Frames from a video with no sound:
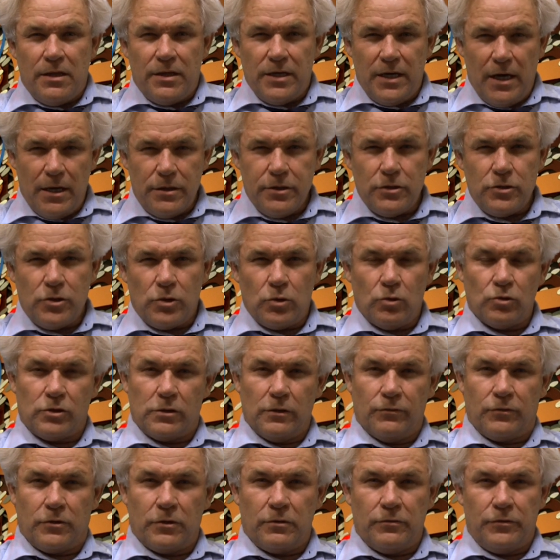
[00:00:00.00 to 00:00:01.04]
The other source
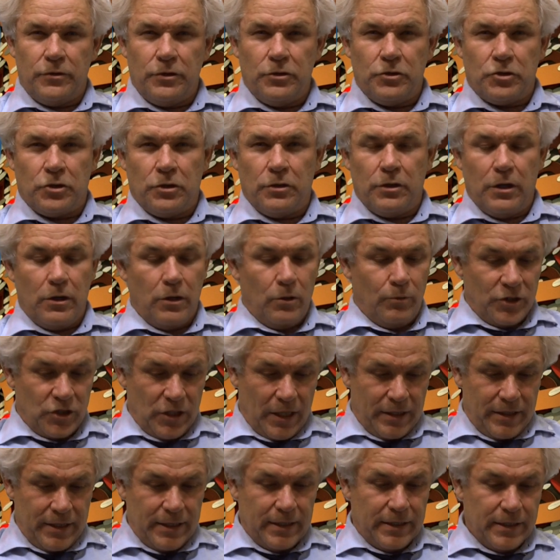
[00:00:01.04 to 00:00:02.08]
of confusion, though, which
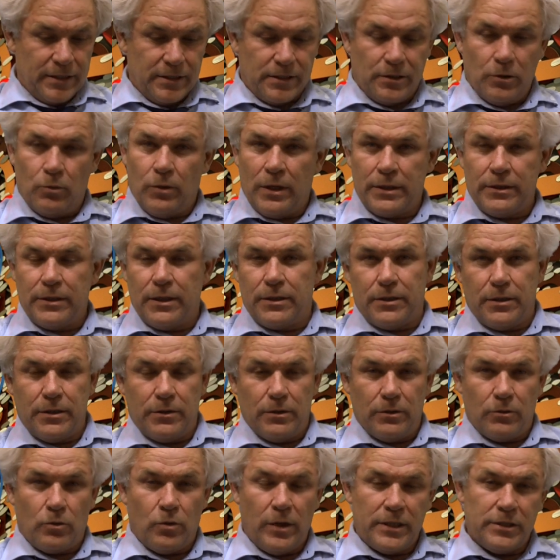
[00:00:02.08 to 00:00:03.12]
I think is the one that
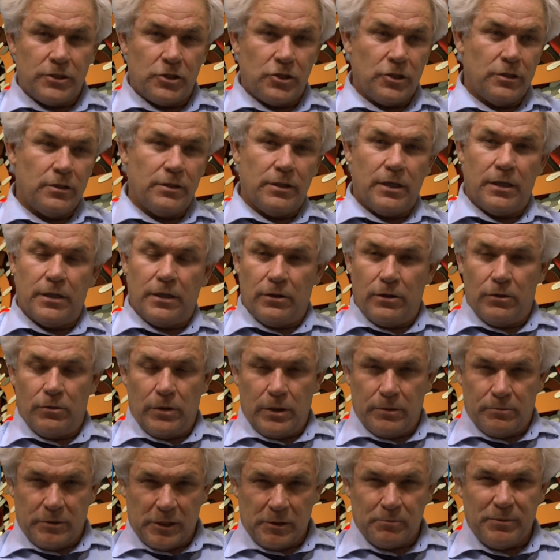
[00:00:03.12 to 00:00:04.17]
the question
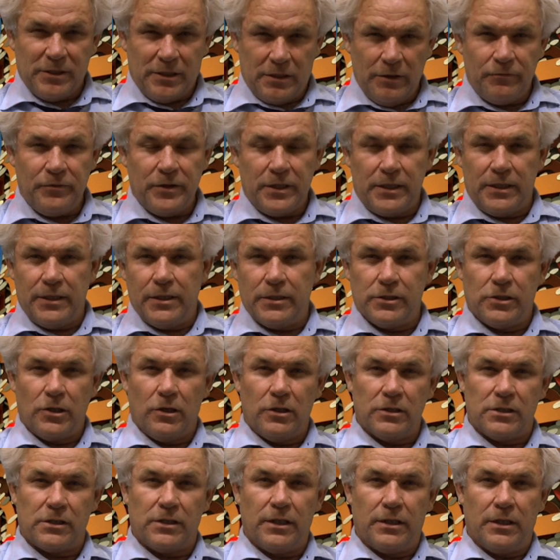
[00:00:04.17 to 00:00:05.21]
specifically is
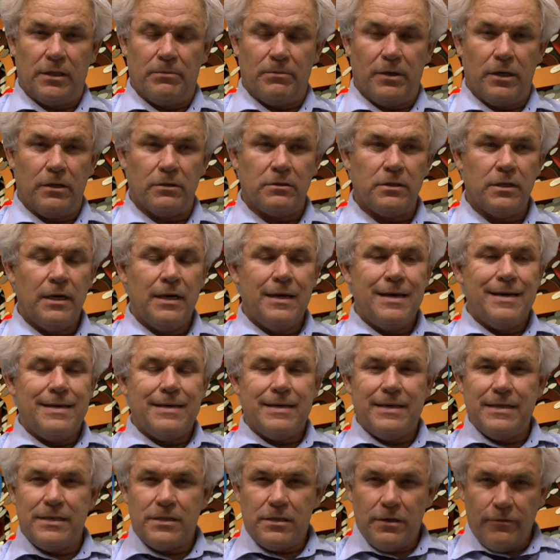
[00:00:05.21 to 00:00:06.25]
asking about,
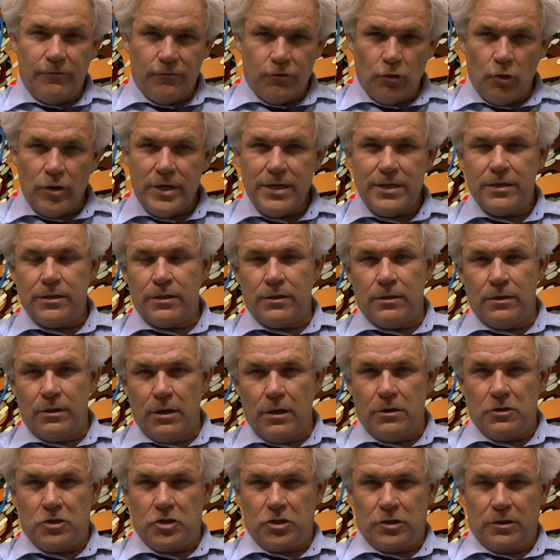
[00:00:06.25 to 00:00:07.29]
is the Freudian
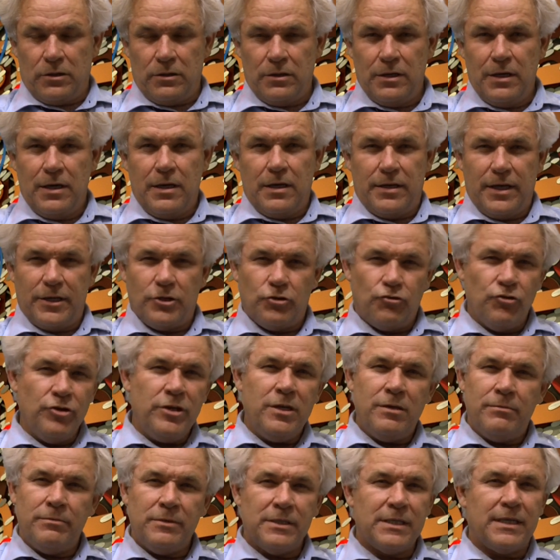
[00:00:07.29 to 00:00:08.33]
notion that
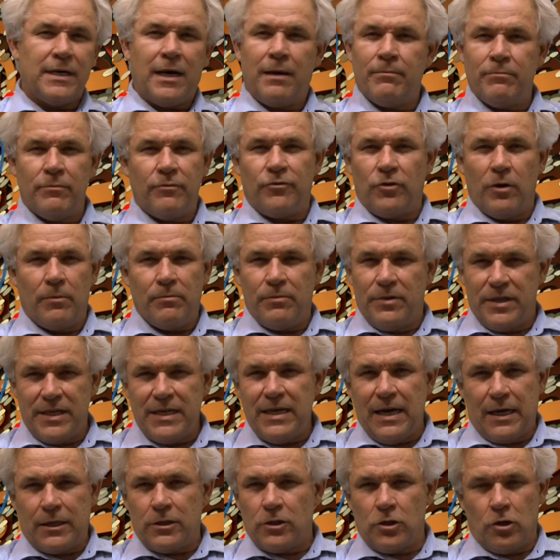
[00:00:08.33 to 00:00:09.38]
dreams come from
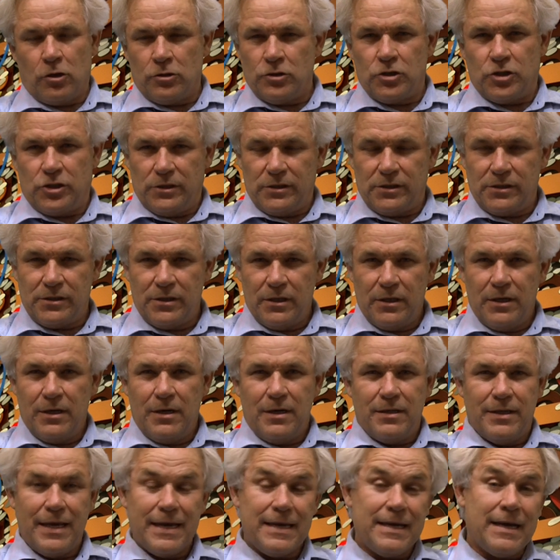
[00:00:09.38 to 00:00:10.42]
the unconscious.
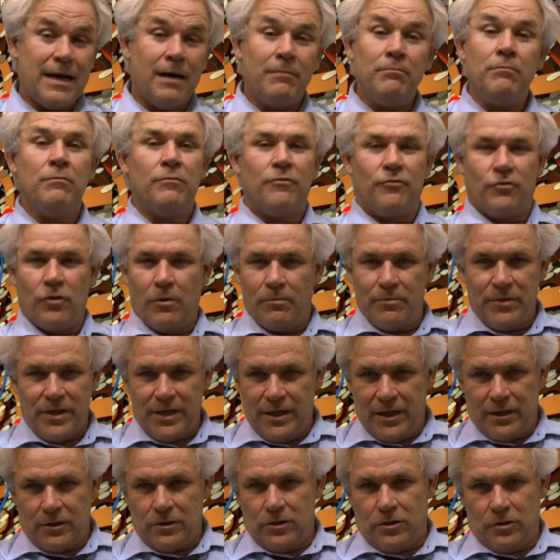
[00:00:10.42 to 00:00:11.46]
They come from
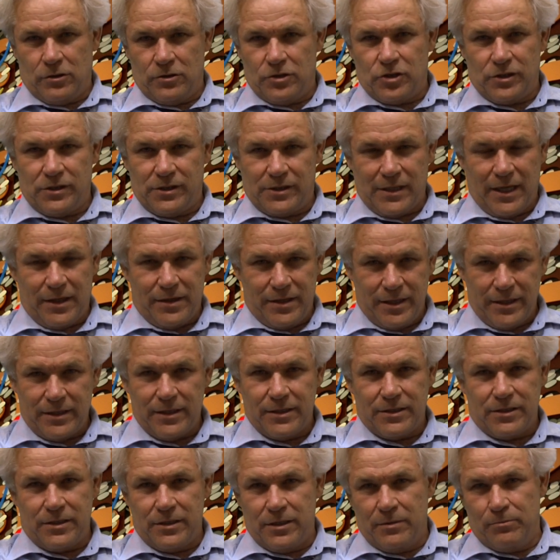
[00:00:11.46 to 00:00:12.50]
the unconscious, I think,
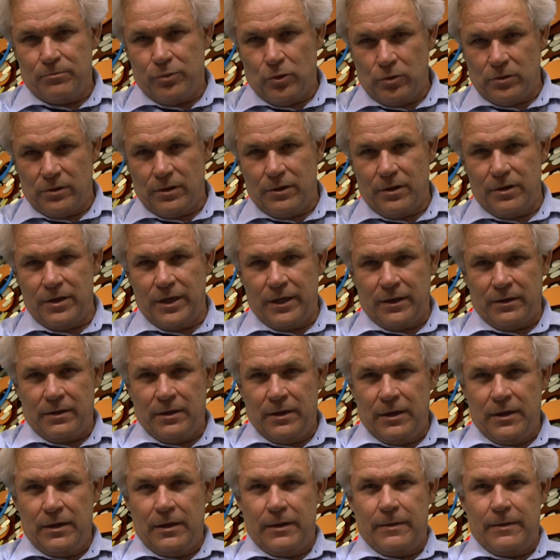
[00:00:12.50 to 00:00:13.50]
is the important thing